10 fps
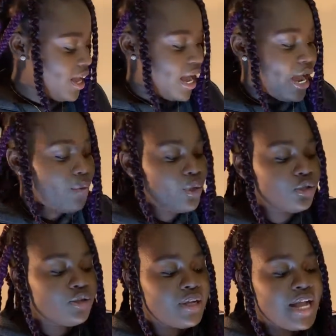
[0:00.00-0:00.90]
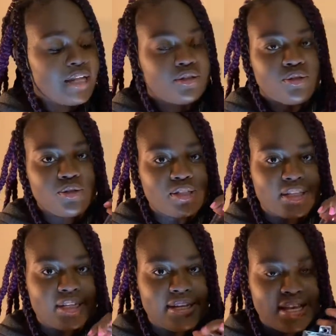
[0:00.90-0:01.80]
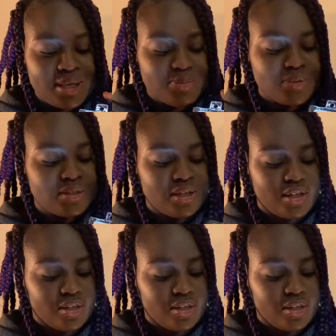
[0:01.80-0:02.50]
I also got those clips